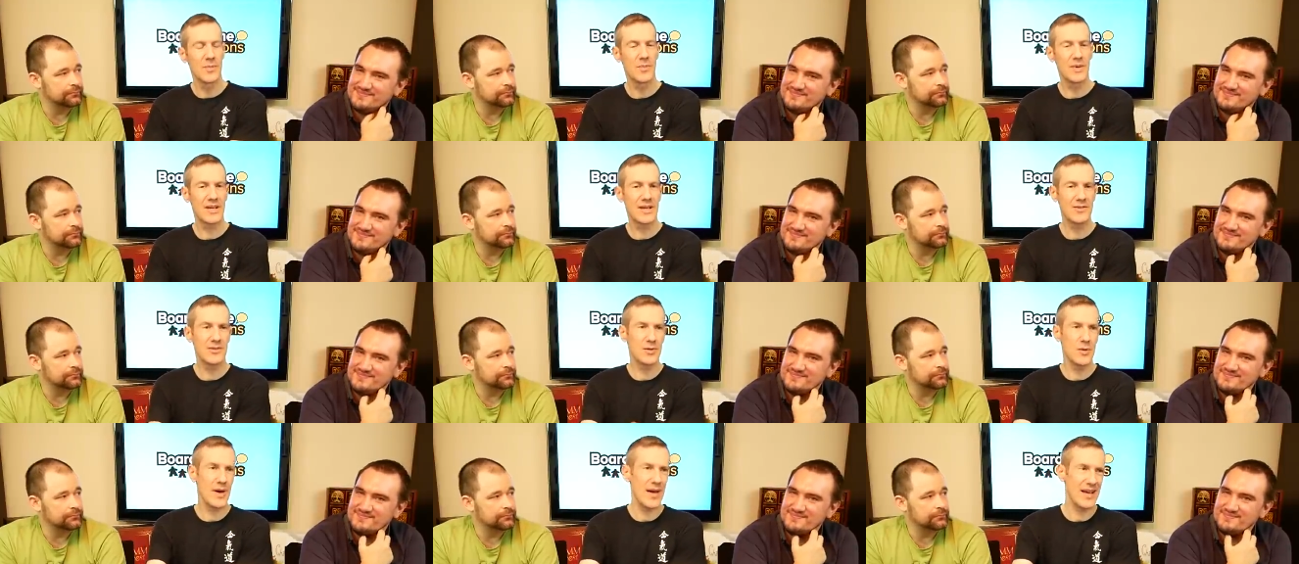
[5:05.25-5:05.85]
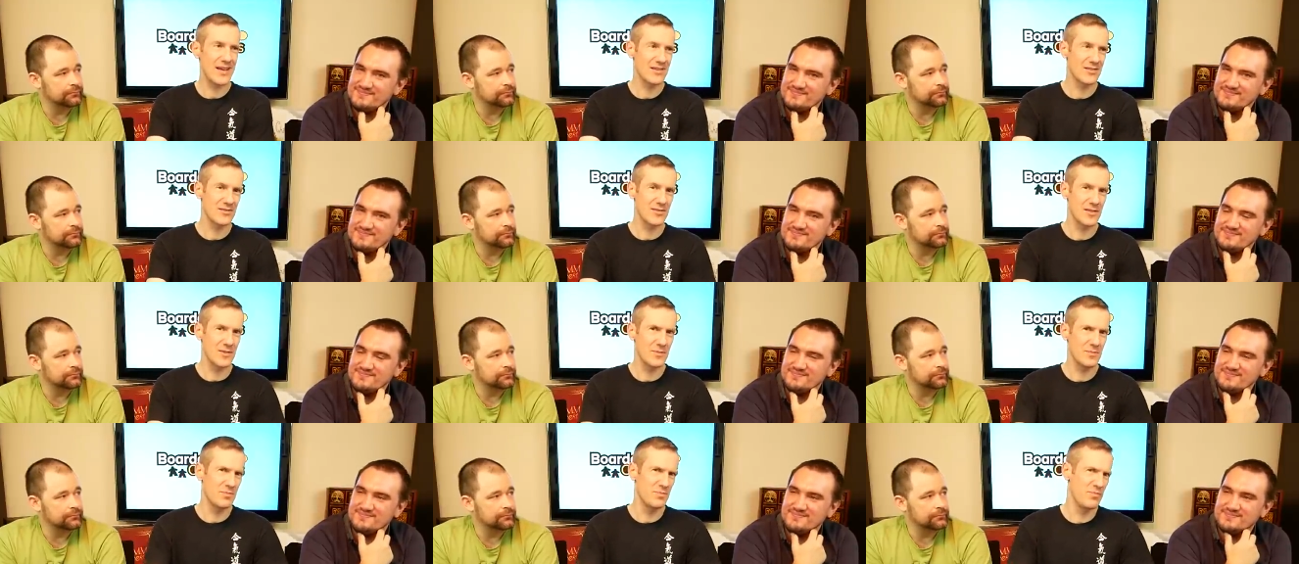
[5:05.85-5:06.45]
Speaker 1: but gives you
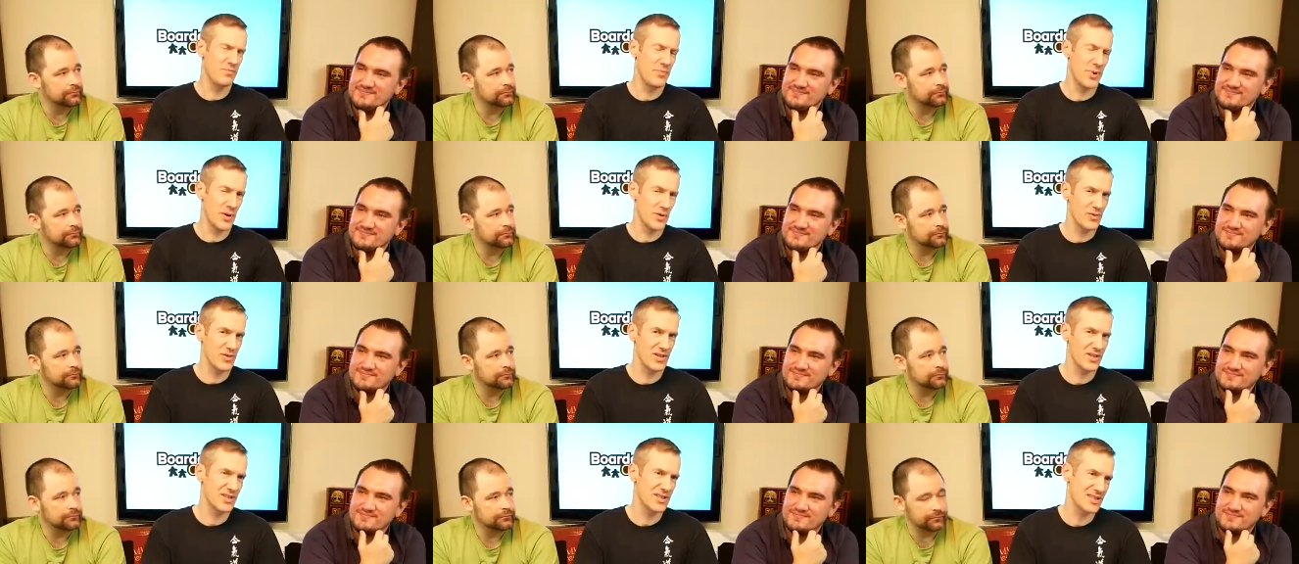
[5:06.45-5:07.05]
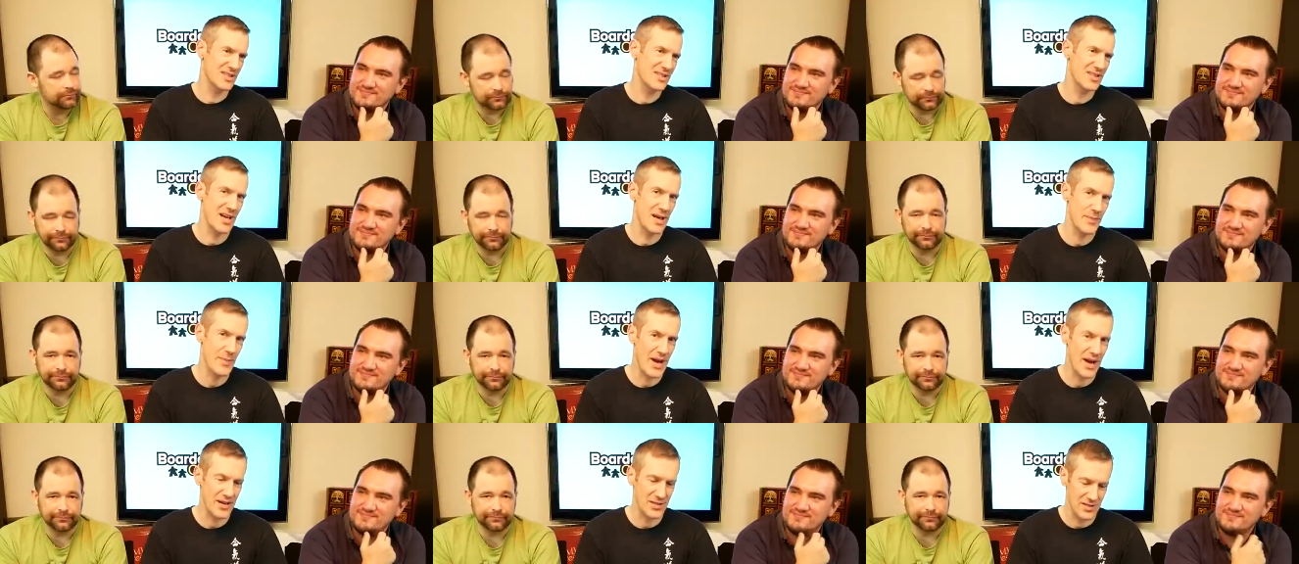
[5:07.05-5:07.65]
extra bonus
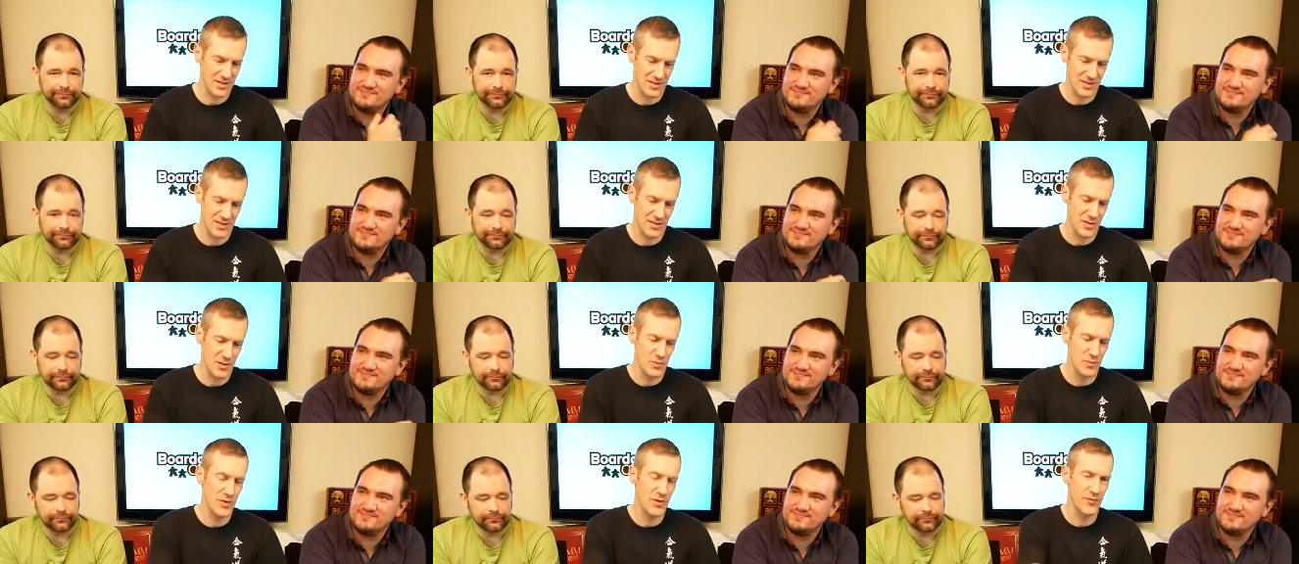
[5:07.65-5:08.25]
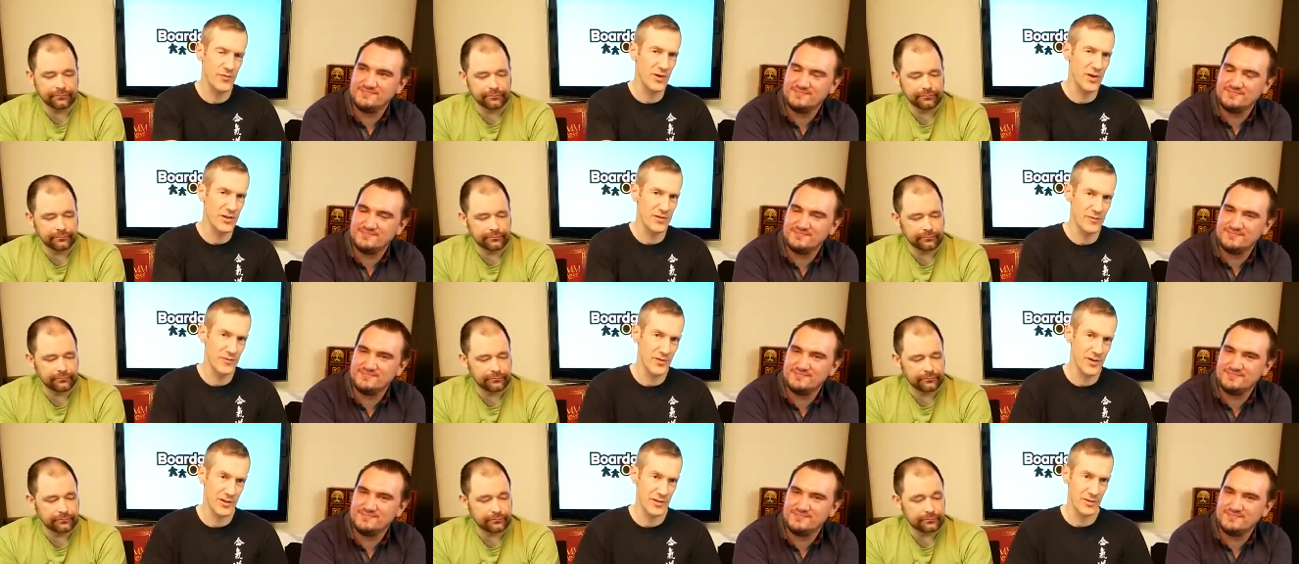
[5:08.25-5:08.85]
type actions as you move
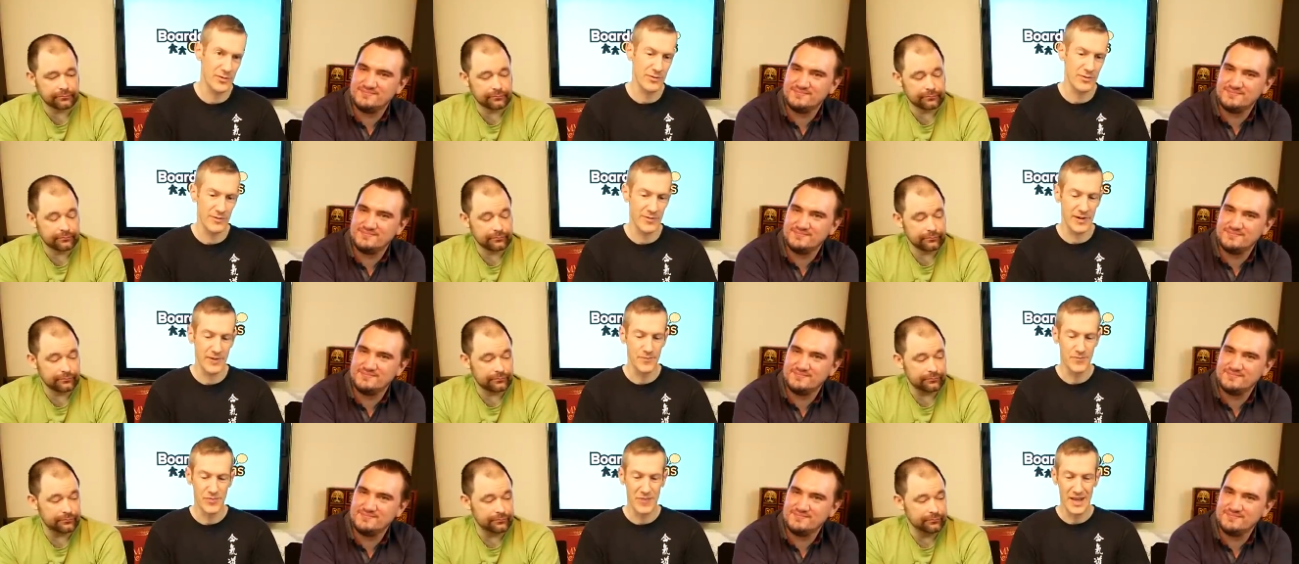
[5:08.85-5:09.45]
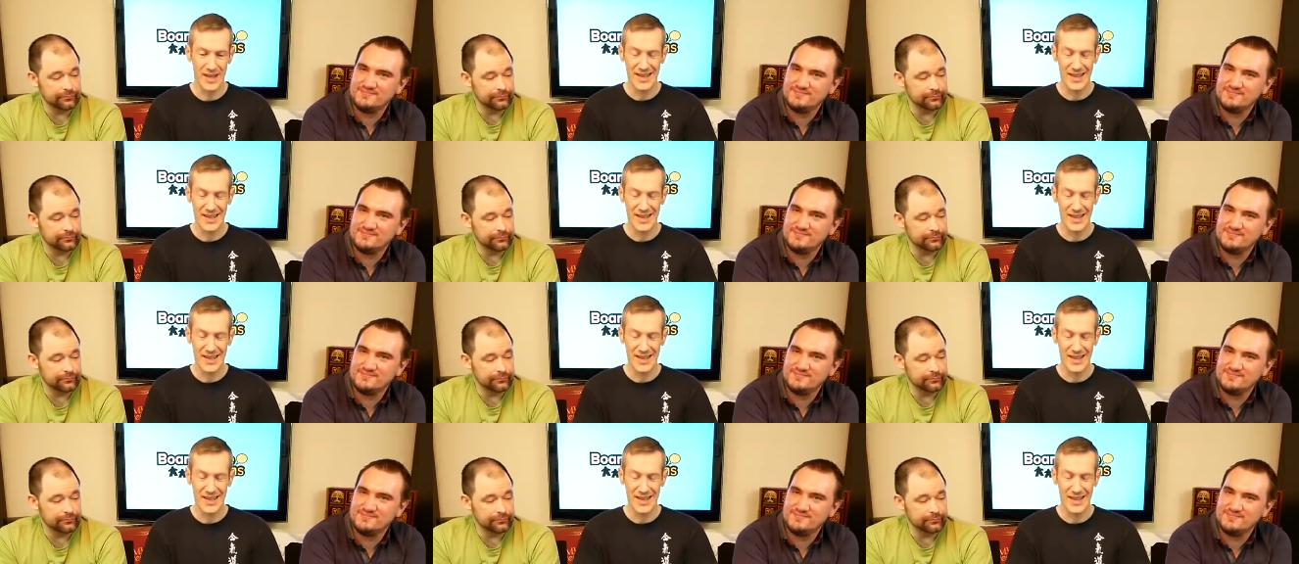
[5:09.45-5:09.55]
further and further up the river.